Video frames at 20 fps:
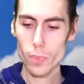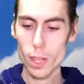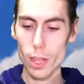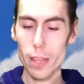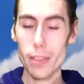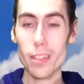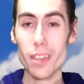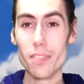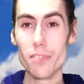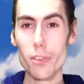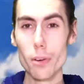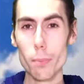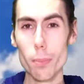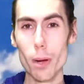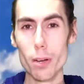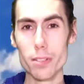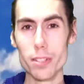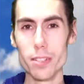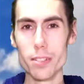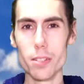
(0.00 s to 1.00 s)
And then for
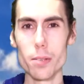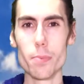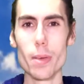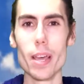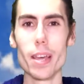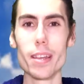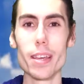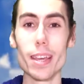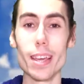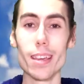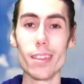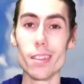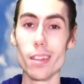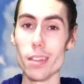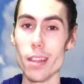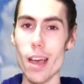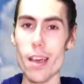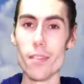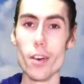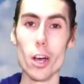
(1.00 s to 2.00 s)
participating in the
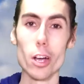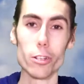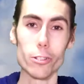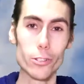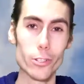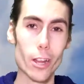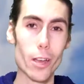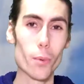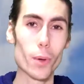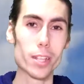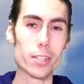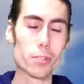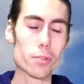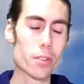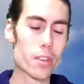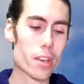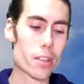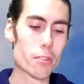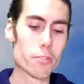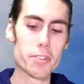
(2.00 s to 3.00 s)
live auction I went to
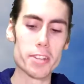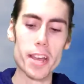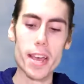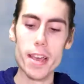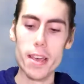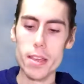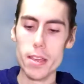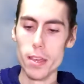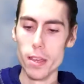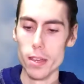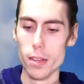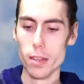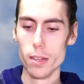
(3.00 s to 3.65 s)
the other day,